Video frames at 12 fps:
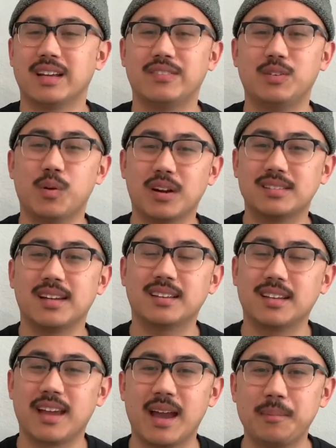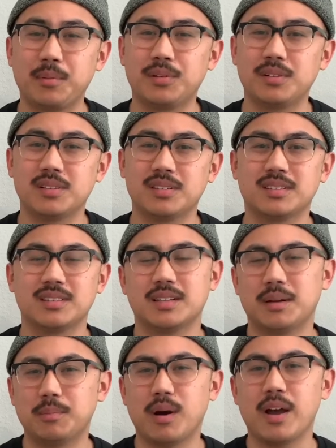If you want to take the gamble,
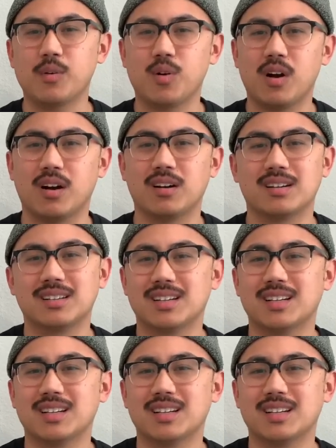buy it raw.